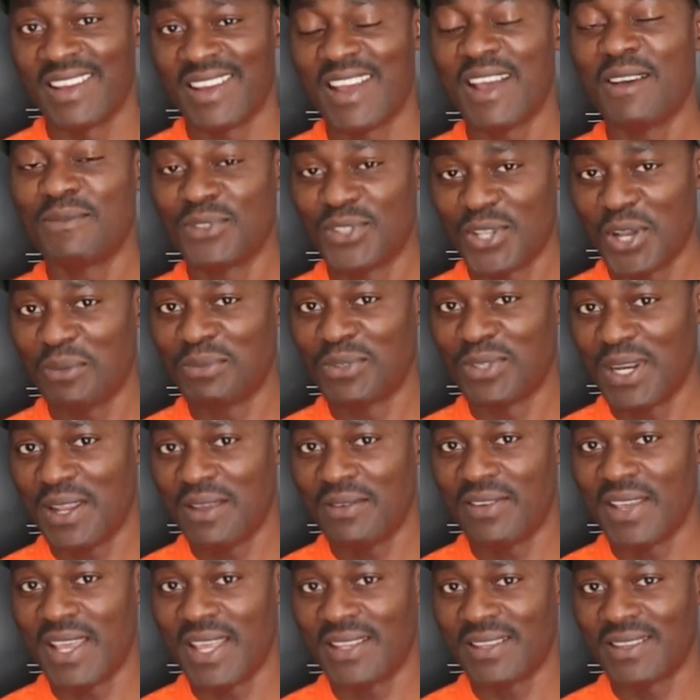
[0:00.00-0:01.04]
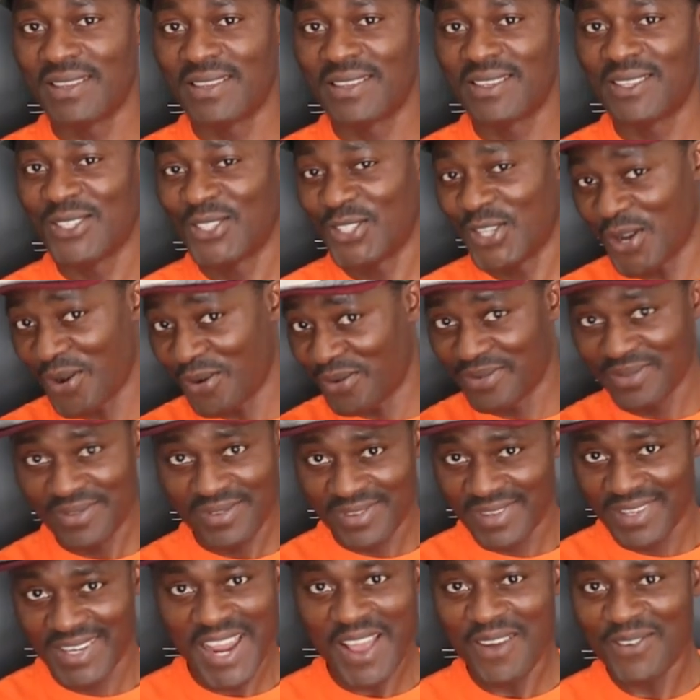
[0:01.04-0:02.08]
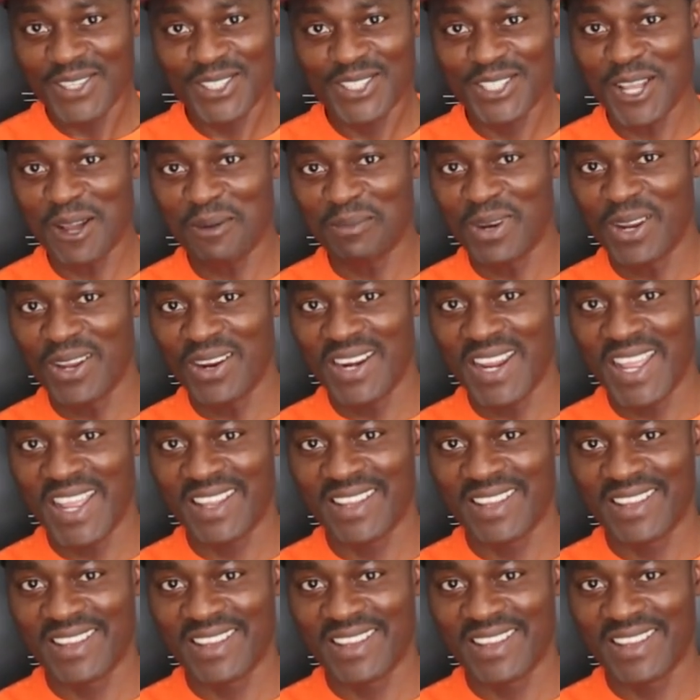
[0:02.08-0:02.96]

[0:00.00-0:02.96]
have stopped living, so never stop learning.